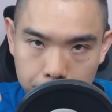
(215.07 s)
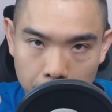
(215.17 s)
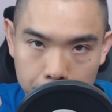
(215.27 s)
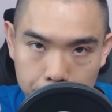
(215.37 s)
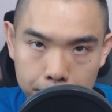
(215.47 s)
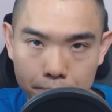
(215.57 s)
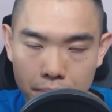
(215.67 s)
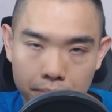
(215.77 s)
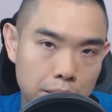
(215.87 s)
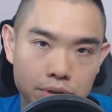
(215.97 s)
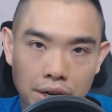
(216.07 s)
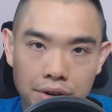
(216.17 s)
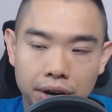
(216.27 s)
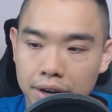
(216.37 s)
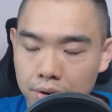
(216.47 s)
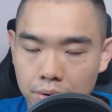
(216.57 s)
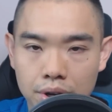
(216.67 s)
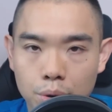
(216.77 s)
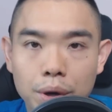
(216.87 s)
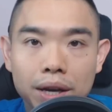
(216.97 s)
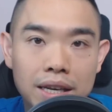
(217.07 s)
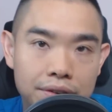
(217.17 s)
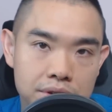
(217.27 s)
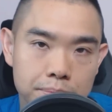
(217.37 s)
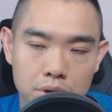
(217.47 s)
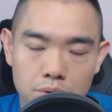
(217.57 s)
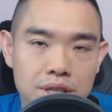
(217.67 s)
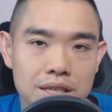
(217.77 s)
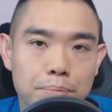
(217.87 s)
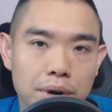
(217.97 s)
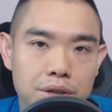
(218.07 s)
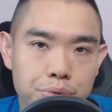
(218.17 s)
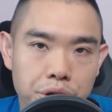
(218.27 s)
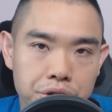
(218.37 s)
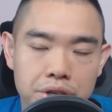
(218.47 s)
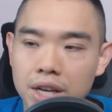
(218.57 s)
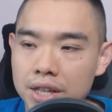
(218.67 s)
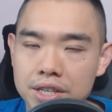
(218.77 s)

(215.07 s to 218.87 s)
and blip, it bounce higher and quickly leave support. So this is a price rejection.